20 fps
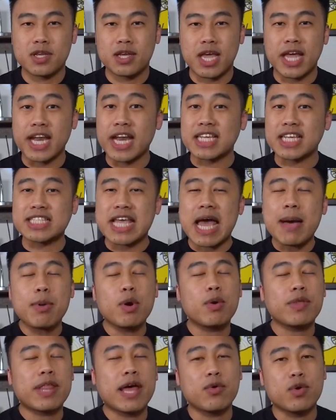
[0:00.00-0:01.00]
An example
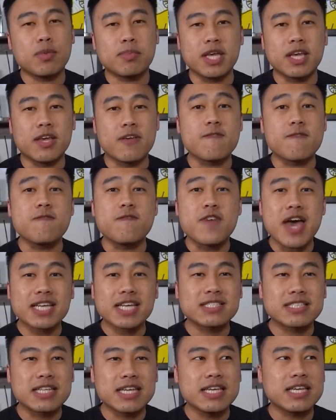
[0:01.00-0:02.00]
of that would be
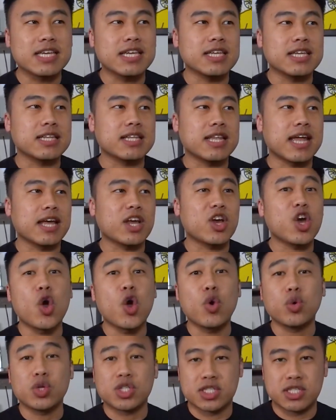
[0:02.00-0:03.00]
investing in like
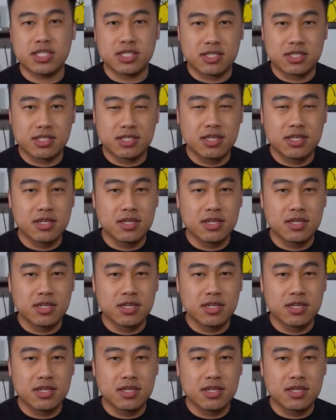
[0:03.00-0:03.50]
coaches,